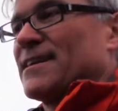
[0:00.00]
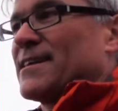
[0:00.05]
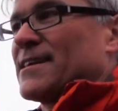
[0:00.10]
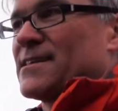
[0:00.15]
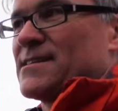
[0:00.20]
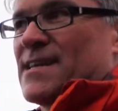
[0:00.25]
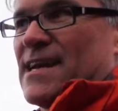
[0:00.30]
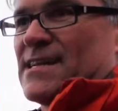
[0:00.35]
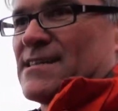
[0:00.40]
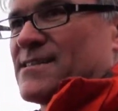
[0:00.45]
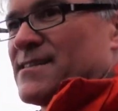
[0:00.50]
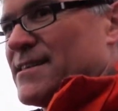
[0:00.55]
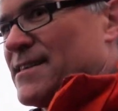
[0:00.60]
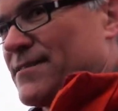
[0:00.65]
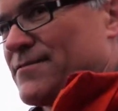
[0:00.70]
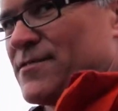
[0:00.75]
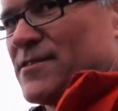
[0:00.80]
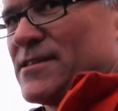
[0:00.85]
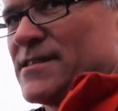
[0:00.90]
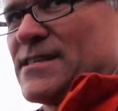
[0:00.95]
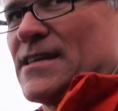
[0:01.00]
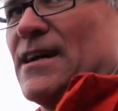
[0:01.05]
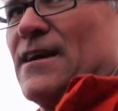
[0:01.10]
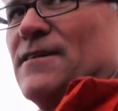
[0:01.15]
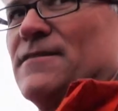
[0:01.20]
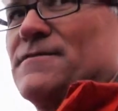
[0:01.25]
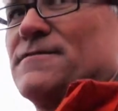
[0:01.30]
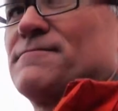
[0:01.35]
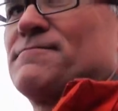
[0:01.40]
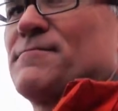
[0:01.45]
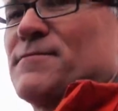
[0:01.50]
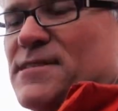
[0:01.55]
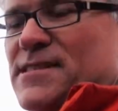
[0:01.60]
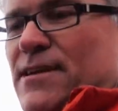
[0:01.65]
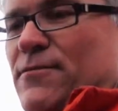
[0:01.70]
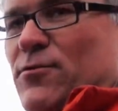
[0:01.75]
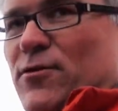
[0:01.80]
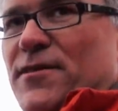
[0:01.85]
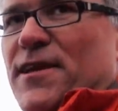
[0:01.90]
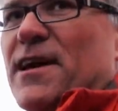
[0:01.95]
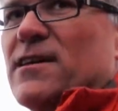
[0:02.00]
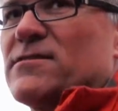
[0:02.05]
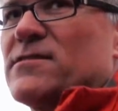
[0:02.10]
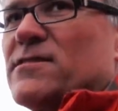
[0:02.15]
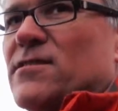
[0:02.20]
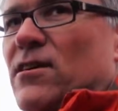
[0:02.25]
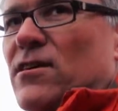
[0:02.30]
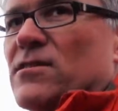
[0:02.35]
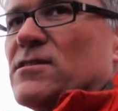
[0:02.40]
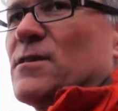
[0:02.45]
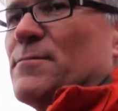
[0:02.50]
Because that's the difference of several $1,000s.